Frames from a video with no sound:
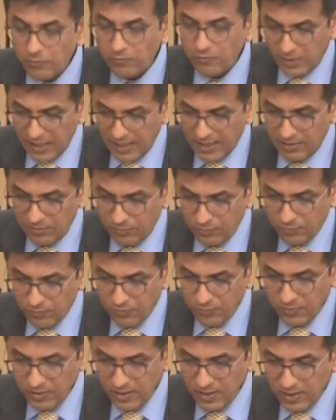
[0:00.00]
of
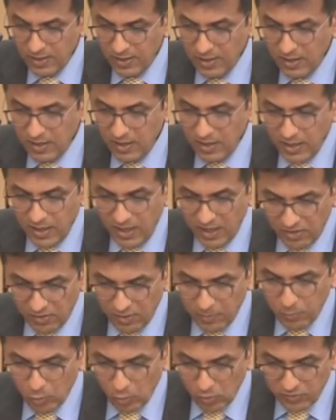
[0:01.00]
life. It is
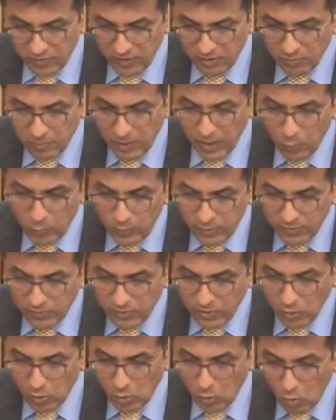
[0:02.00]
a process by
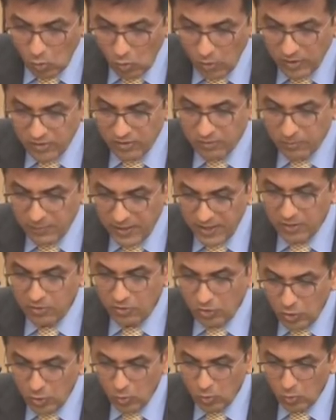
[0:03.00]
which the old is made
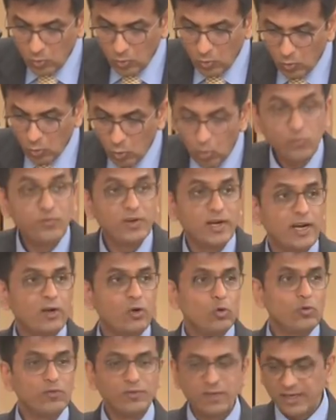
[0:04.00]
new over
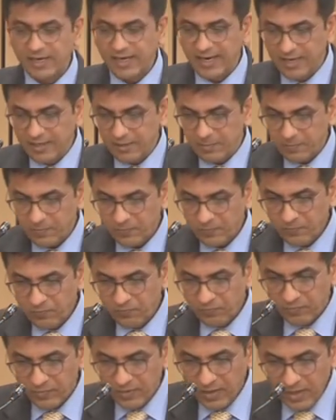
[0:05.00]
and over again.
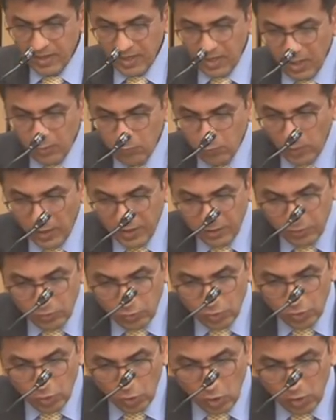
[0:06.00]
If one is
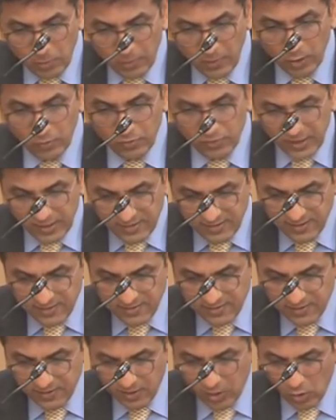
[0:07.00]
to talk about
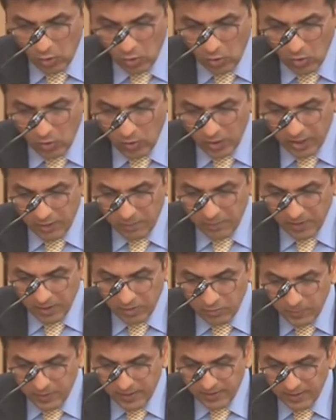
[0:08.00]
justice and the law, it
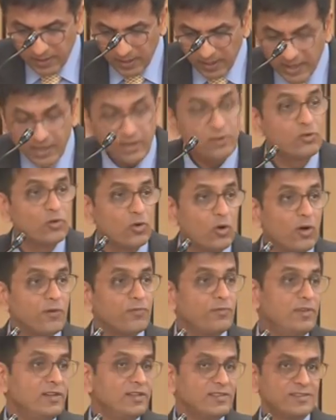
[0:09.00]
must be in the light
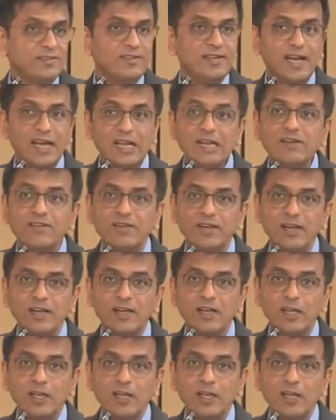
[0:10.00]
of this reality.